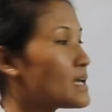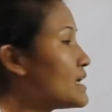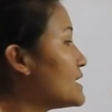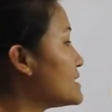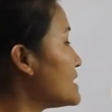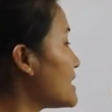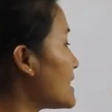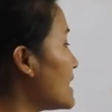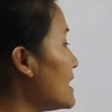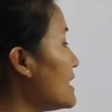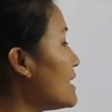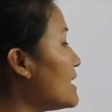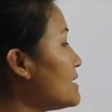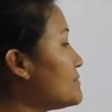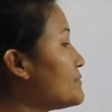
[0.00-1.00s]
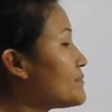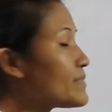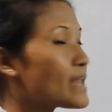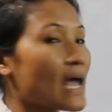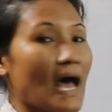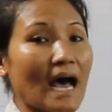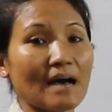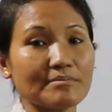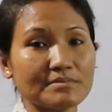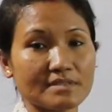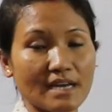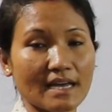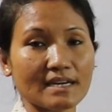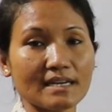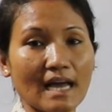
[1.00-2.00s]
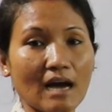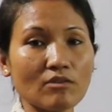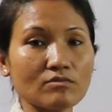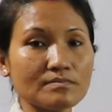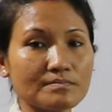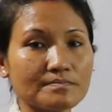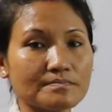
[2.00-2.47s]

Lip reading: Is it clear? Abstract noun.